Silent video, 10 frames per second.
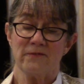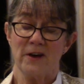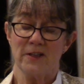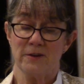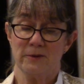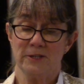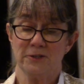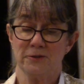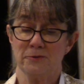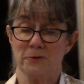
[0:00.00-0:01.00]
Father
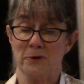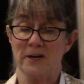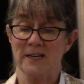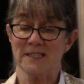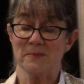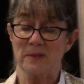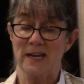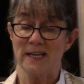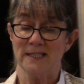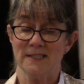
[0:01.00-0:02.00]
Richard Rohr
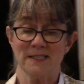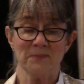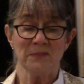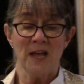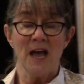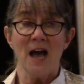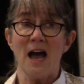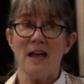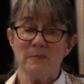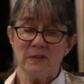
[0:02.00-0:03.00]
explains,
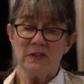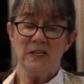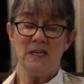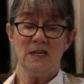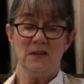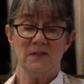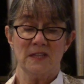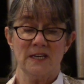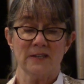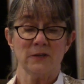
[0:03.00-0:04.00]
I believe
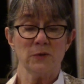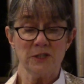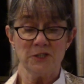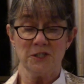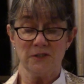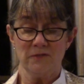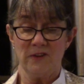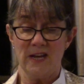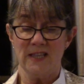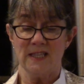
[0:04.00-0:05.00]
the Christian
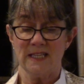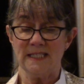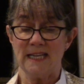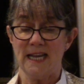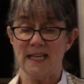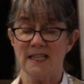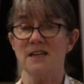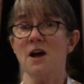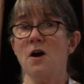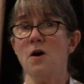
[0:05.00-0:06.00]
faith is saying
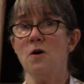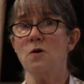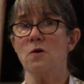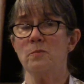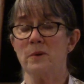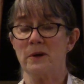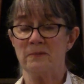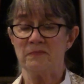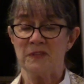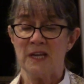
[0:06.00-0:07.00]
that hope
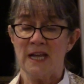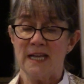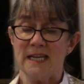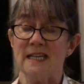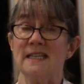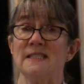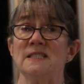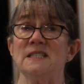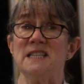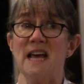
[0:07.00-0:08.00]

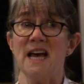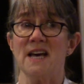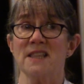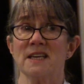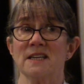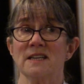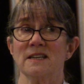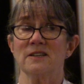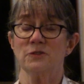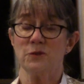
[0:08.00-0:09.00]
is death
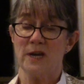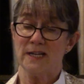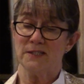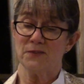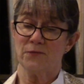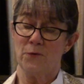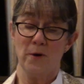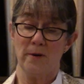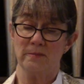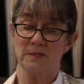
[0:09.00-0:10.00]

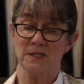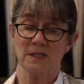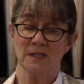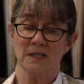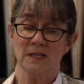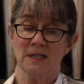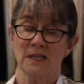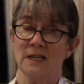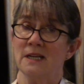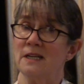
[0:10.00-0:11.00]
transformed,
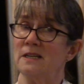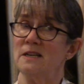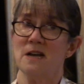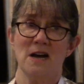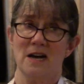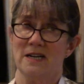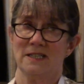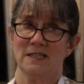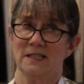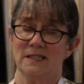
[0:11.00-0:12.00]

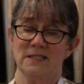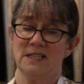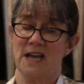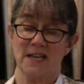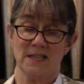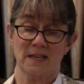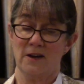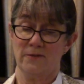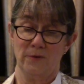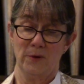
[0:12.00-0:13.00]
not death
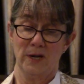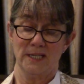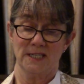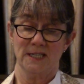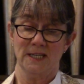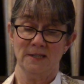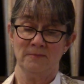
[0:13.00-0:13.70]
avoided.